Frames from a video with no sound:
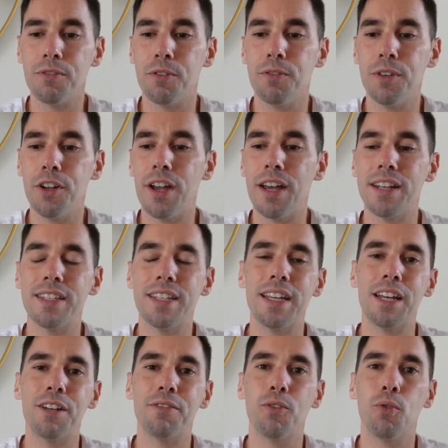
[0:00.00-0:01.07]
for video editing
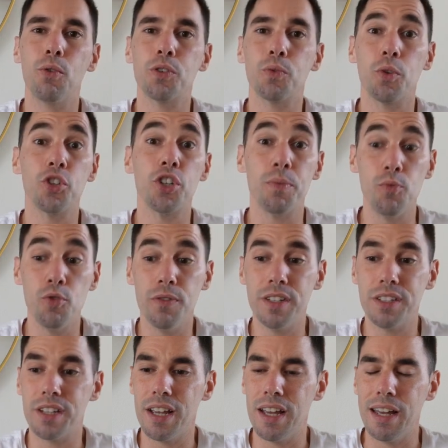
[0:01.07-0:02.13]
and of course watching
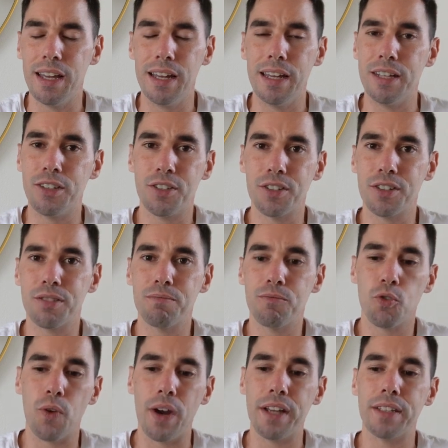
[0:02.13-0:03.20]
movies. It's just
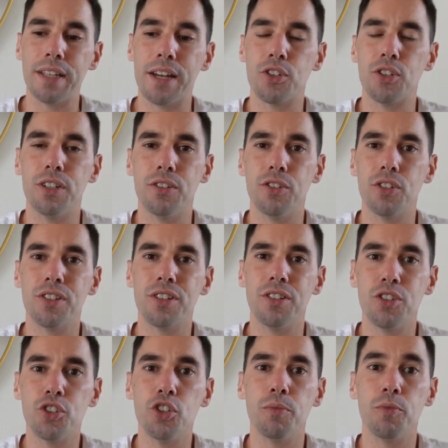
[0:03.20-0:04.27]
great to actually just
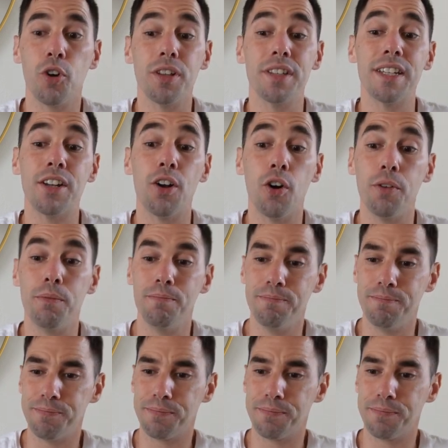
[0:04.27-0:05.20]
consume content on.